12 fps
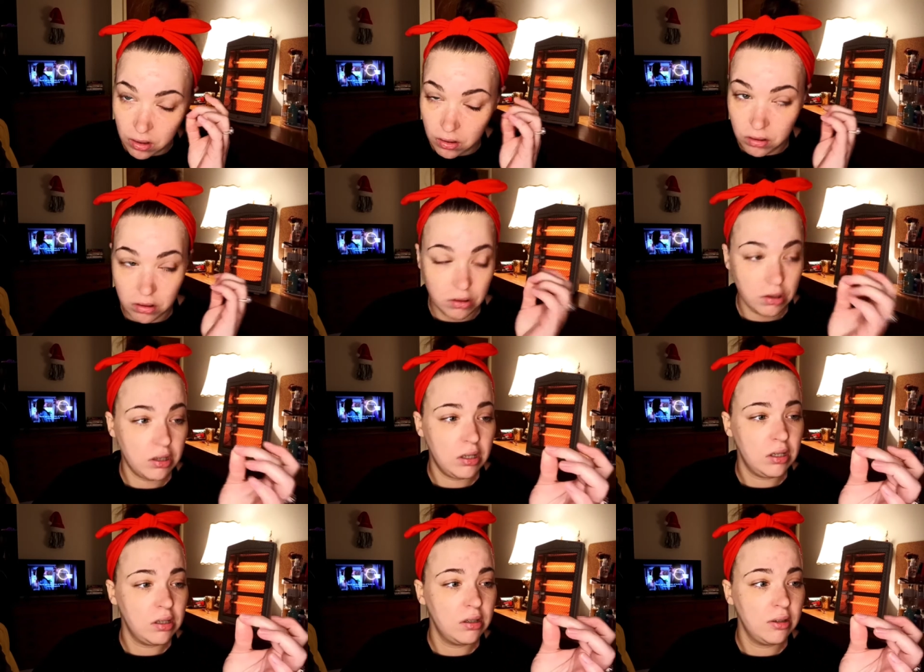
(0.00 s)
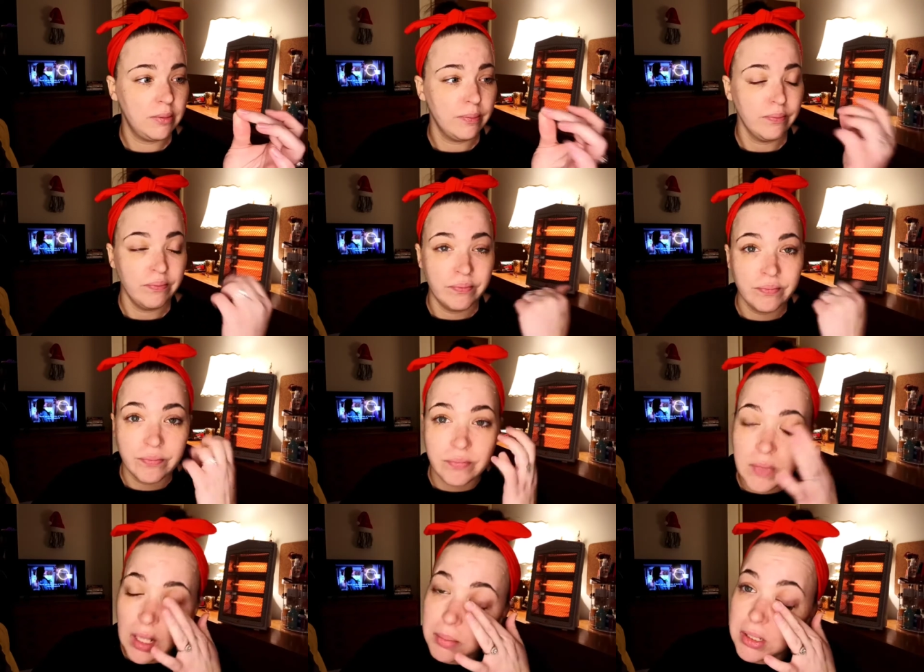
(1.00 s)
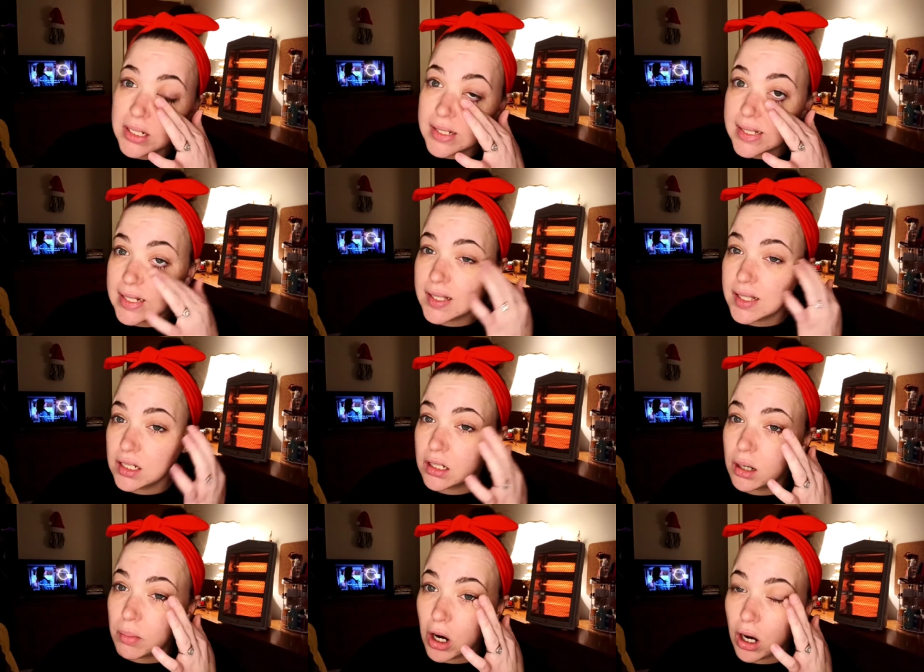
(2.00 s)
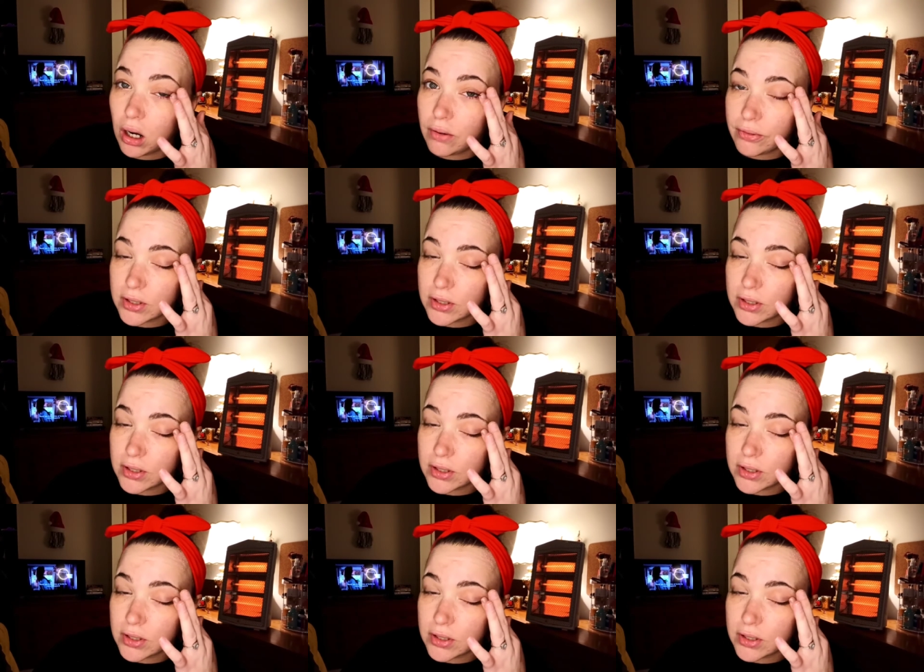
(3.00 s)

Ugh. I mean, it's easy to come off.